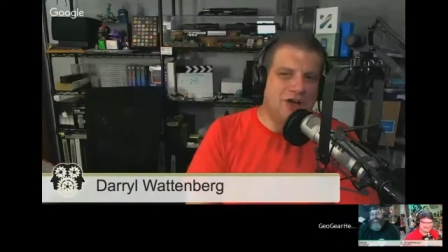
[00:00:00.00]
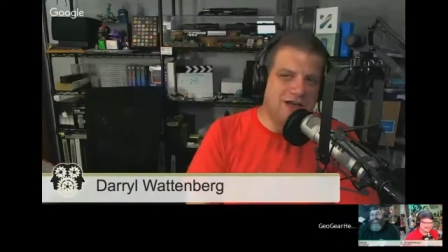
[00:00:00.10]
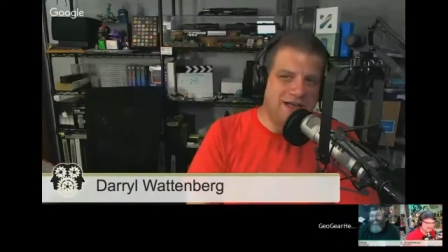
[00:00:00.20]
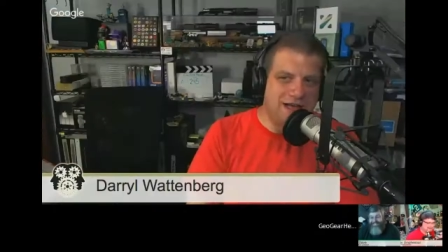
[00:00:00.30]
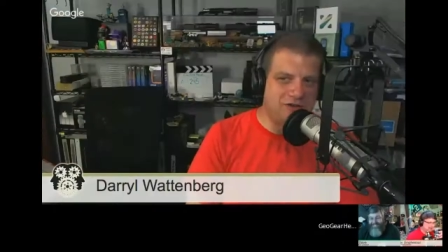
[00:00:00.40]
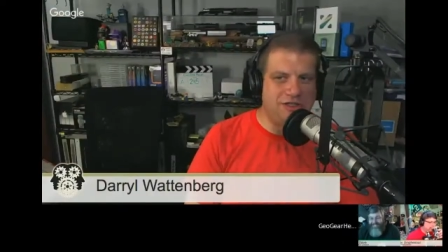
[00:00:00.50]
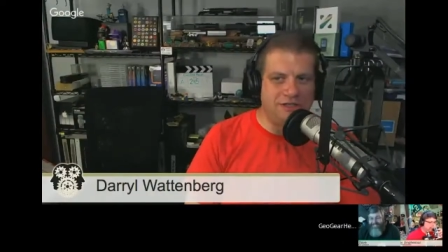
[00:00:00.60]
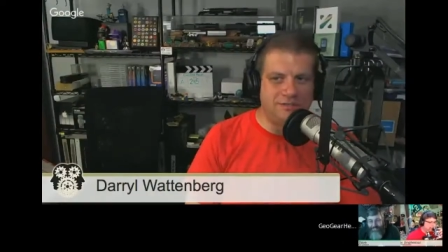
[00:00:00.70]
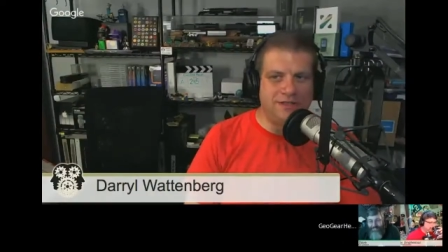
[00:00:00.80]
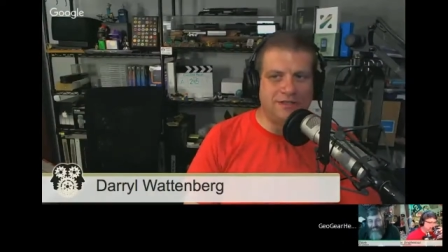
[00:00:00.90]
had actually
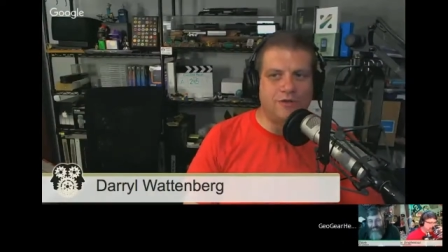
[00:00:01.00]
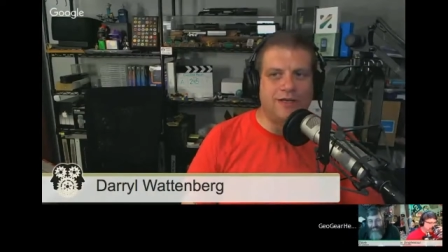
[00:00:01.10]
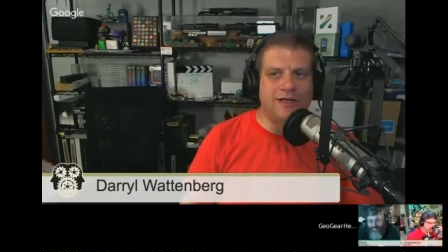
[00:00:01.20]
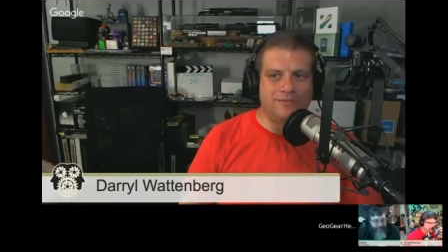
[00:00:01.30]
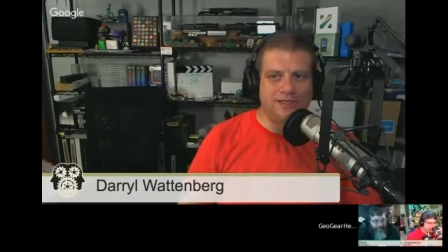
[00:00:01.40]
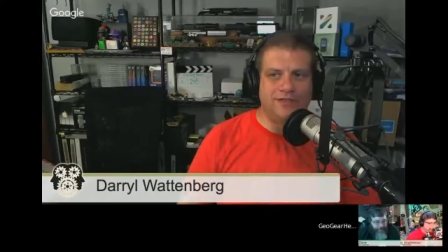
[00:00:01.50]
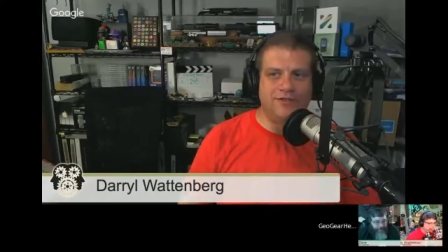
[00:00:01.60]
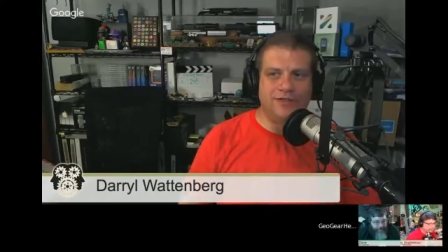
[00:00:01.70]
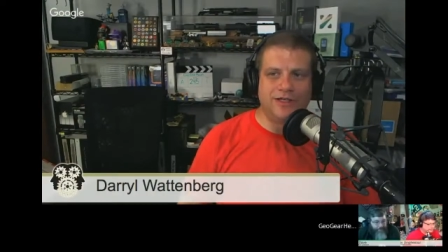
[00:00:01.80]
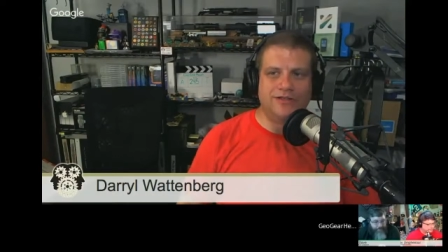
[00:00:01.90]
emailed a quick update
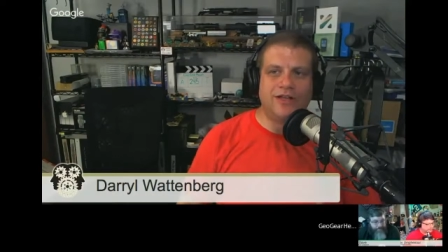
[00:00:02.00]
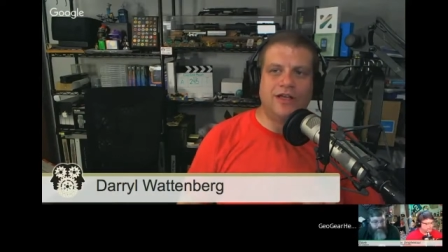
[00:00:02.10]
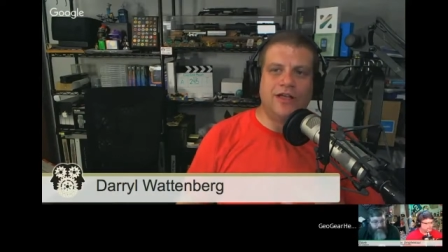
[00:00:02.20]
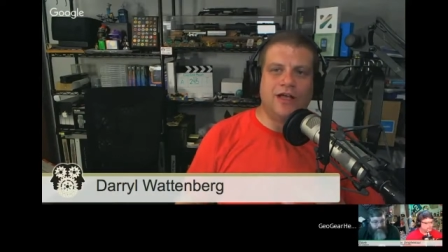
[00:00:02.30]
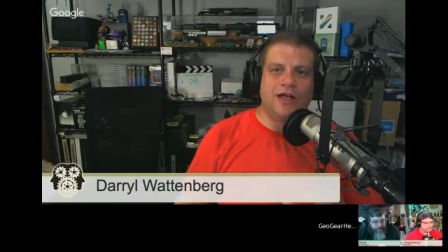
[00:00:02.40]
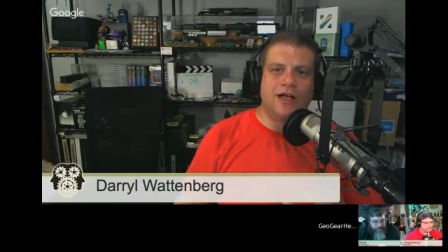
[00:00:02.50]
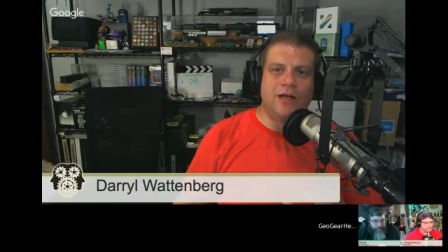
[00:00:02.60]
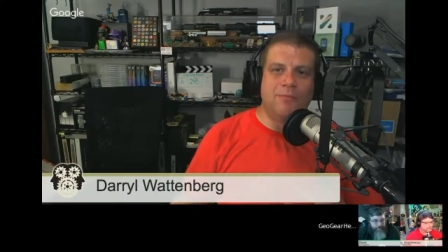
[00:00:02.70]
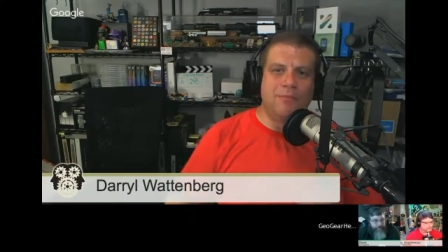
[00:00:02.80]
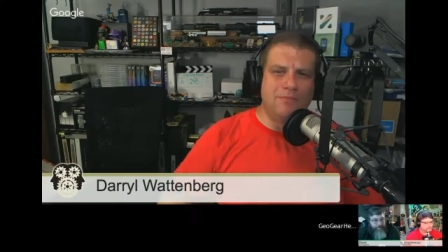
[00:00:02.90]
to us,
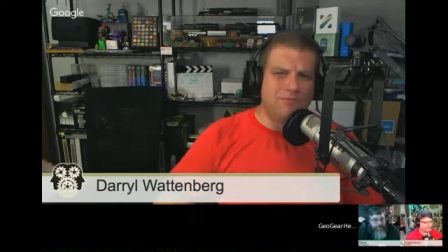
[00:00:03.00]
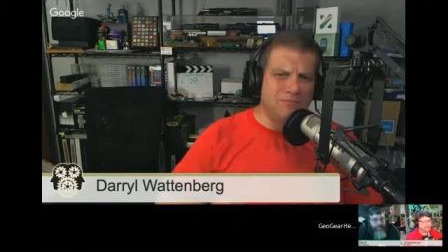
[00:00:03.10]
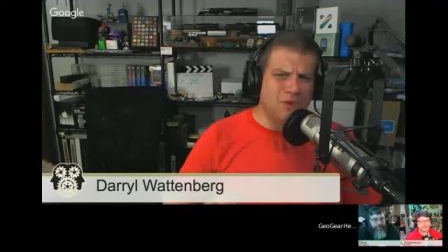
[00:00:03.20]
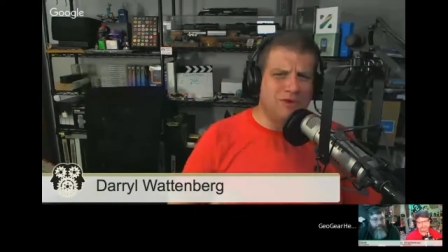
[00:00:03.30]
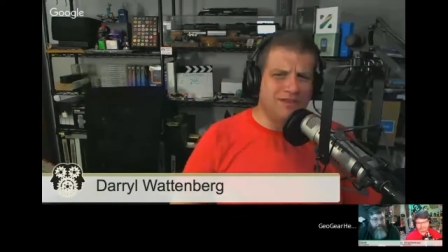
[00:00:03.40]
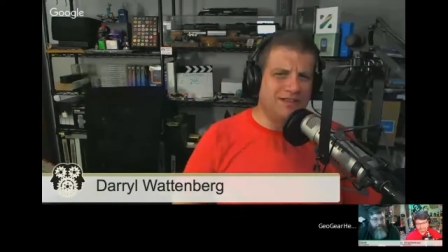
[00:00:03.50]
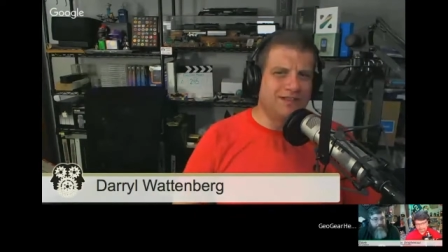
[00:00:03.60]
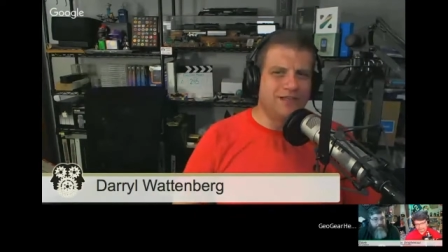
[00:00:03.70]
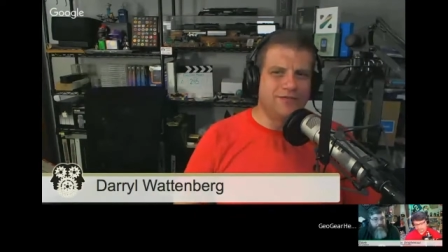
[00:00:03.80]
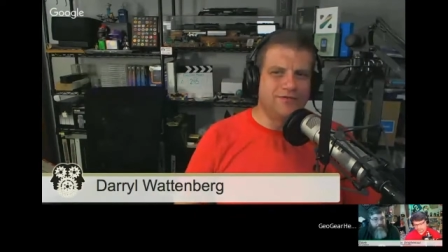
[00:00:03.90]
more
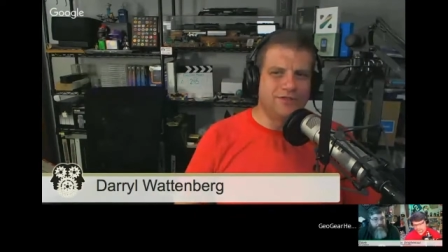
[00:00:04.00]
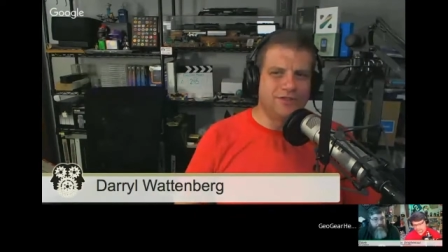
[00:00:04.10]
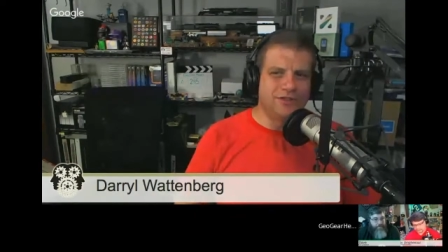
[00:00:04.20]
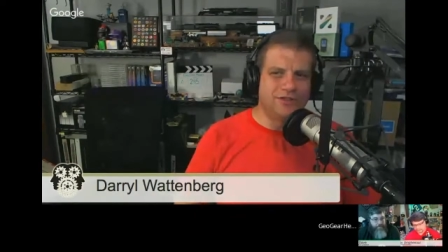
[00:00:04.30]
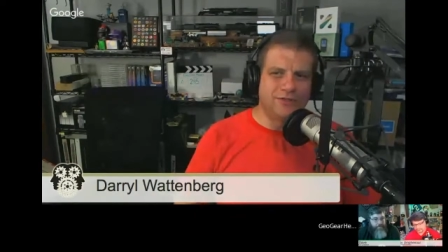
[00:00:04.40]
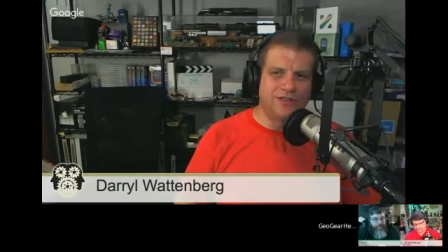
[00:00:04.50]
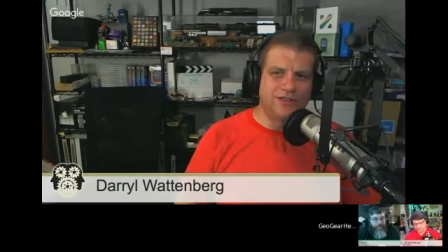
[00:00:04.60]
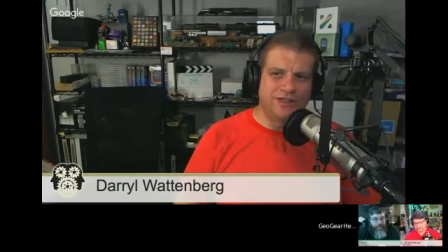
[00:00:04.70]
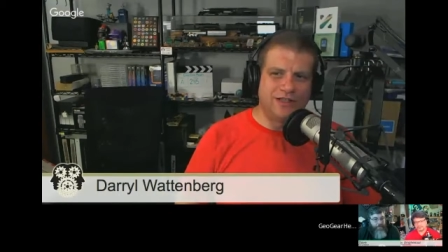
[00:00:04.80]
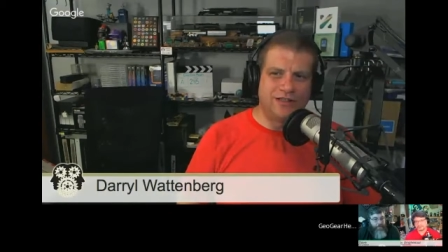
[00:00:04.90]
detailed version of which
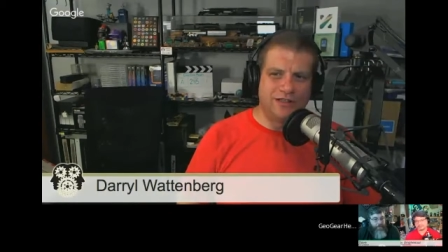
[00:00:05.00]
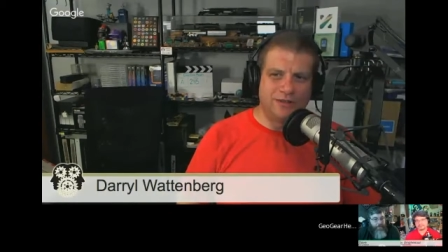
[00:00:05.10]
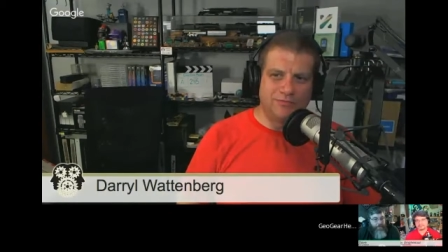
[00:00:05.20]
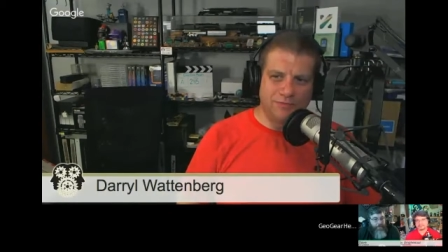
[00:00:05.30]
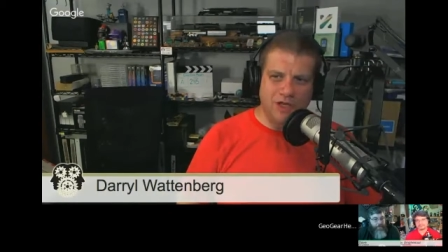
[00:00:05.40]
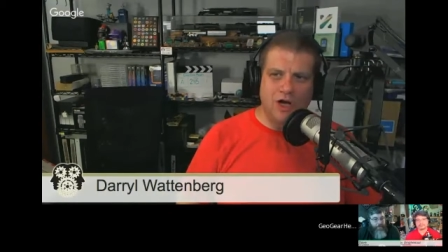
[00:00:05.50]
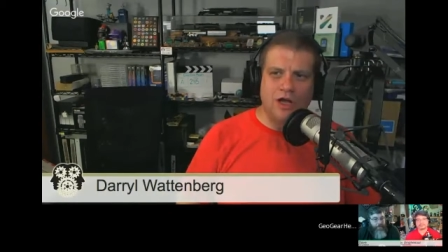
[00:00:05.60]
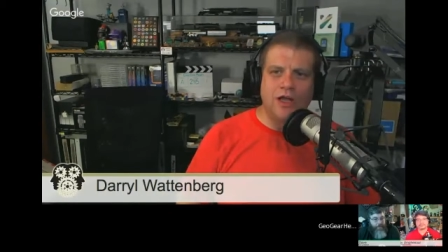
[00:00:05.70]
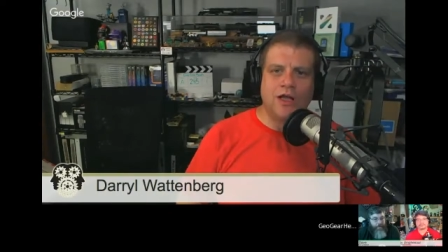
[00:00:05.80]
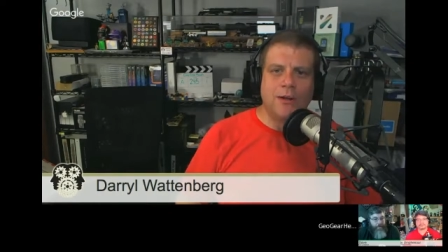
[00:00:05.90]
is on their blog.